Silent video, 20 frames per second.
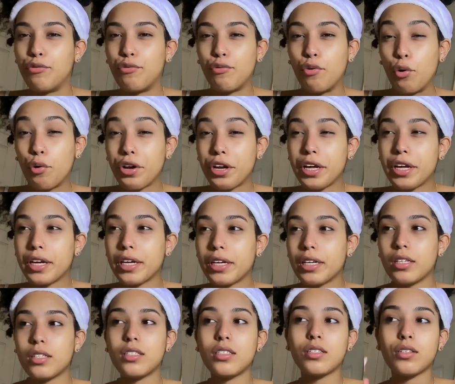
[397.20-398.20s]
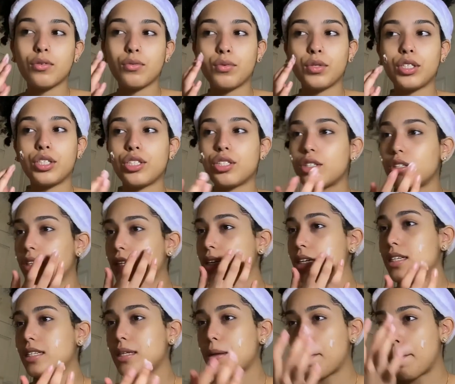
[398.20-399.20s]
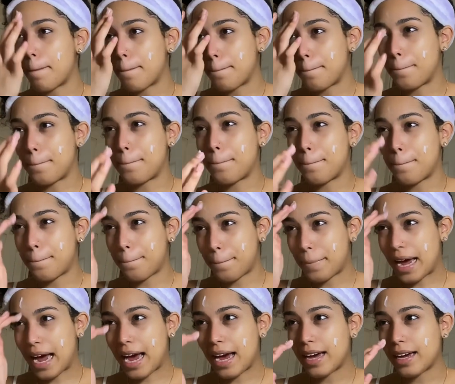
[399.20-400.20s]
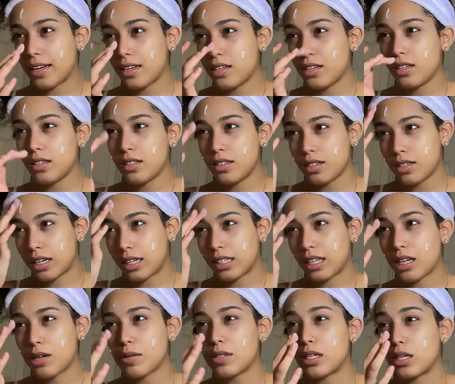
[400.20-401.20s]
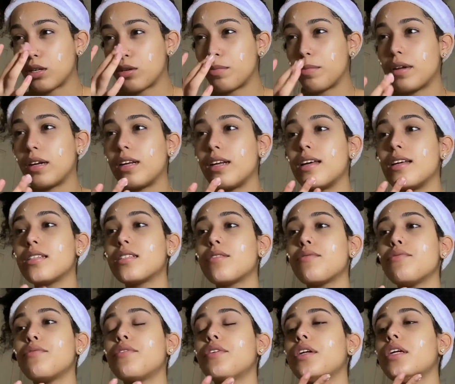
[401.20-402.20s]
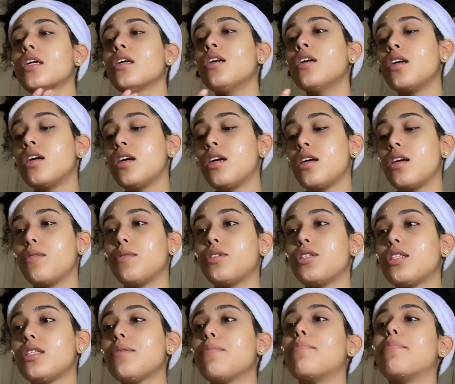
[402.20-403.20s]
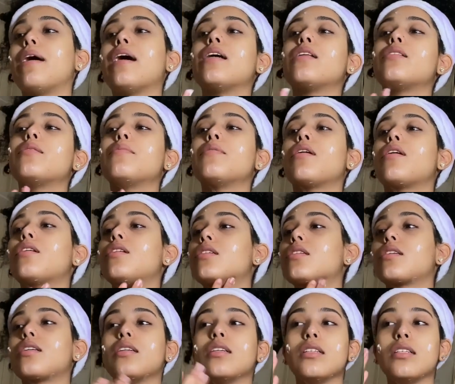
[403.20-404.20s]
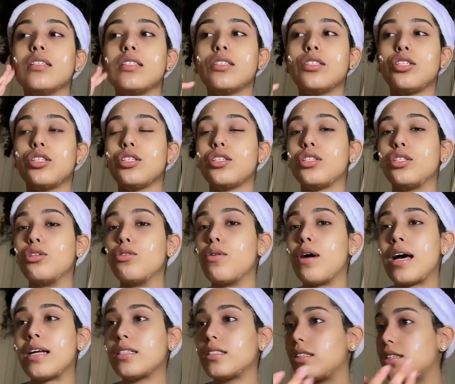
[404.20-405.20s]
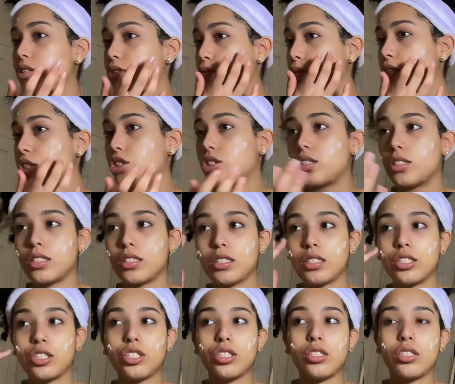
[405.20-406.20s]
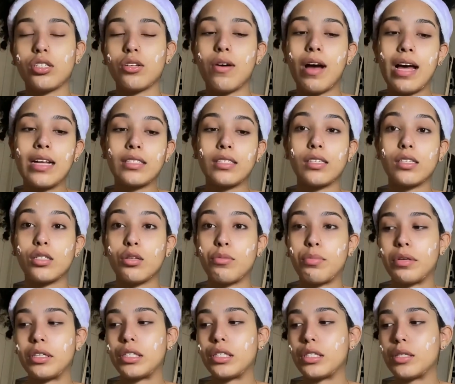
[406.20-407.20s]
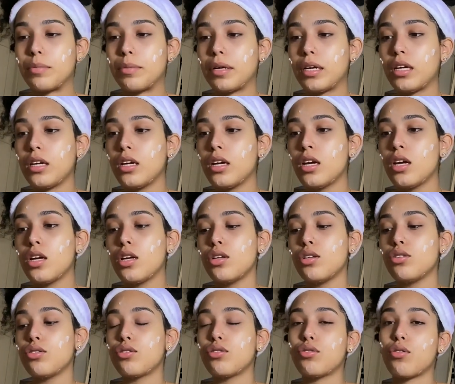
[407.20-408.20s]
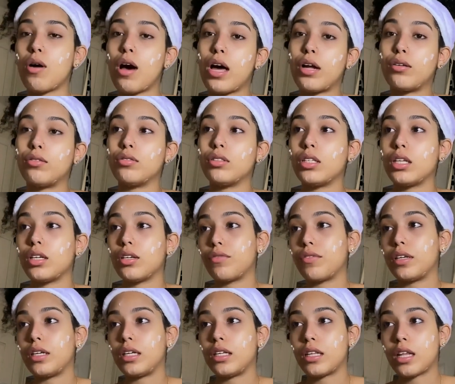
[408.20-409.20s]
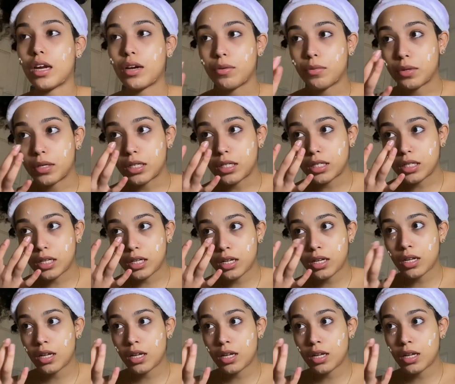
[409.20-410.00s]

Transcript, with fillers: 40 kids, which isn't bad. I think it was a little bit less than 40, which isn't bad to be honest, because she still asked us questions and she still asked us to participate. So I don't think really that it was